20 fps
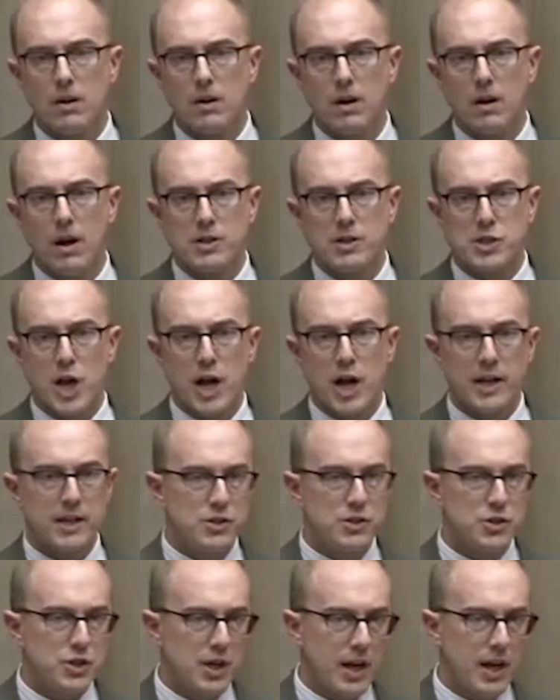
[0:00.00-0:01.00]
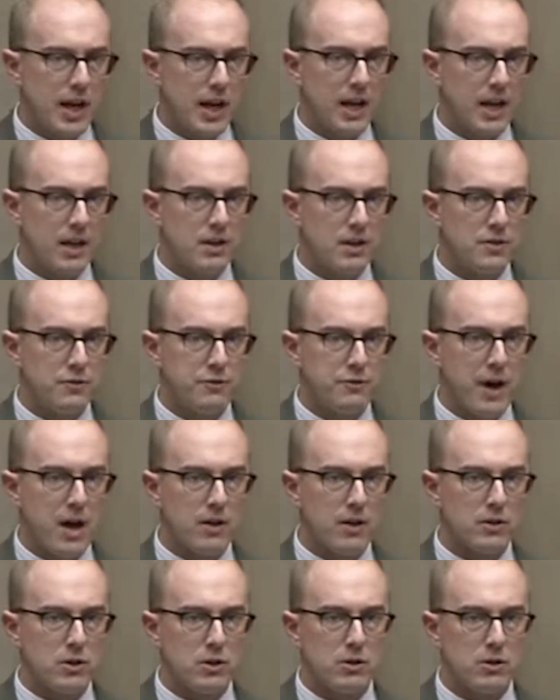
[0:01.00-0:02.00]
Tonnage and
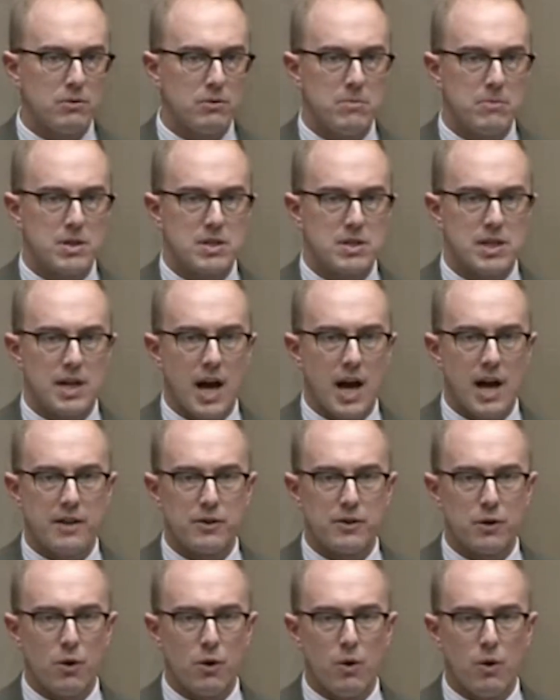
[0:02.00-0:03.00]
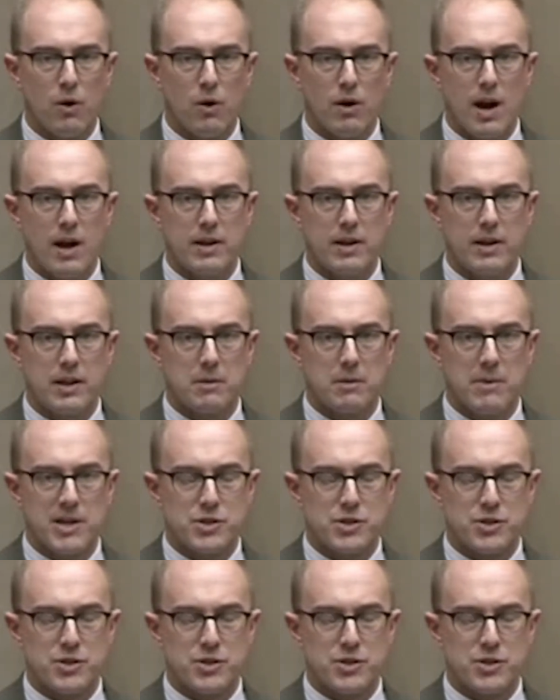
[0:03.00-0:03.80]
volume? Is it either or? How are you going to measure that?